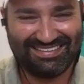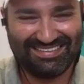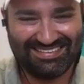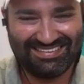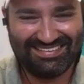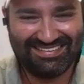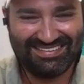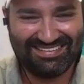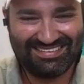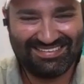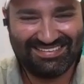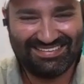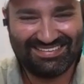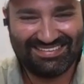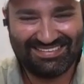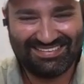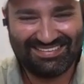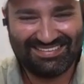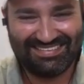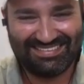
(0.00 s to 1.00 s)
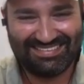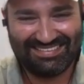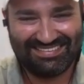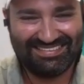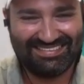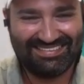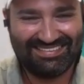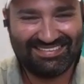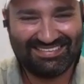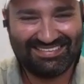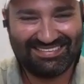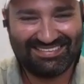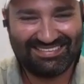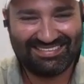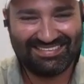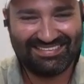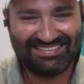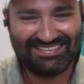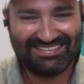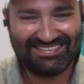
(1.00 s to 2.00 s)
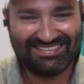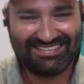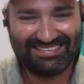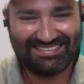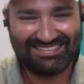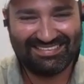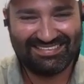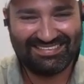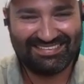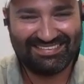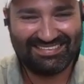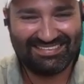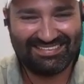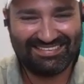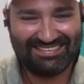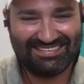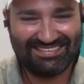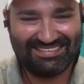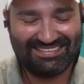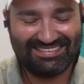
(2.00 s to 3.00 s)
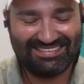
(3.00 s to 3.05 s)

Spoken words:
The person shown says nothing.